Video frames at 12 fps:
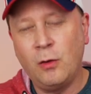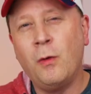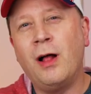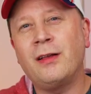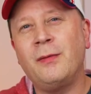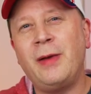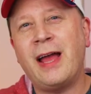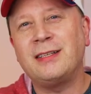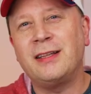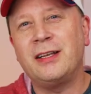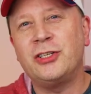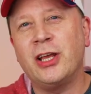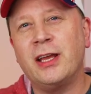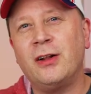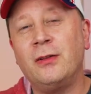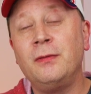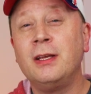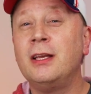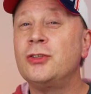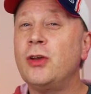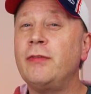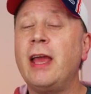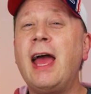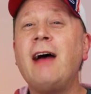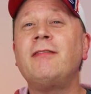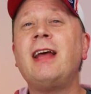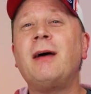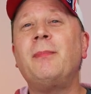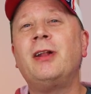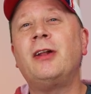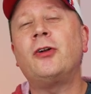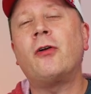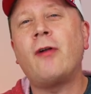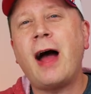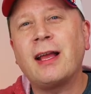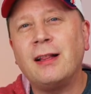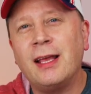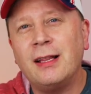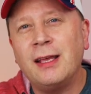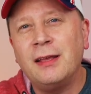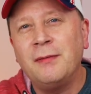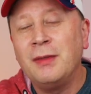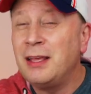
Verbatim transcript: Welcome back to the channel. So if you have not been under a rock lately,